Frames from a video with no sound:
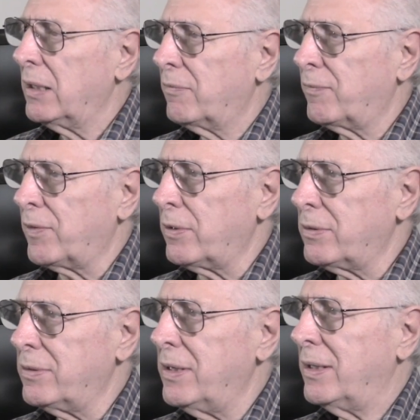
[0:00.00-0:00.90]

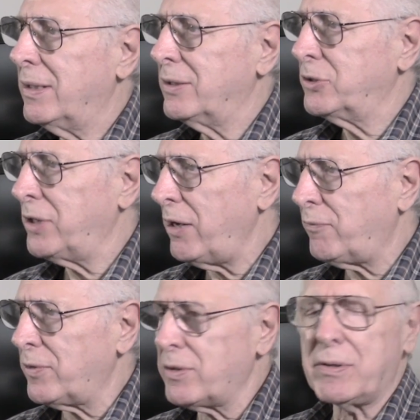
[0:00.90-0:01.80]
Fern
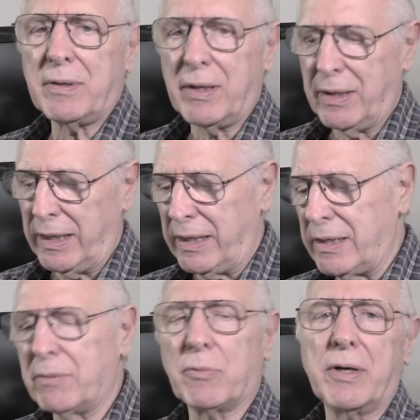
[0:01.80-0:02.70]
Shaffer,
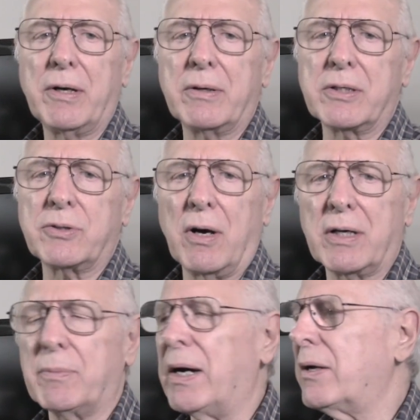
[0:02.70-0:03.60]
and we're here to
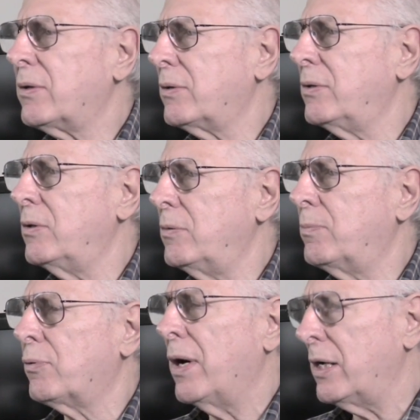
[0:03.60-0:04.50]
talk about her new
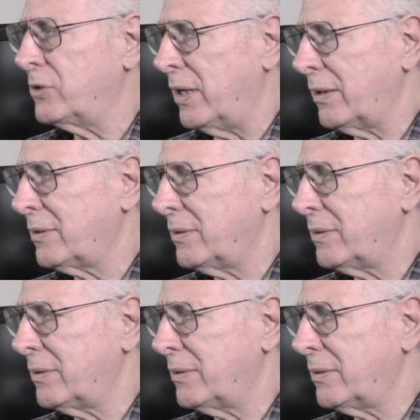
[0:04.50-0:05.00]
project.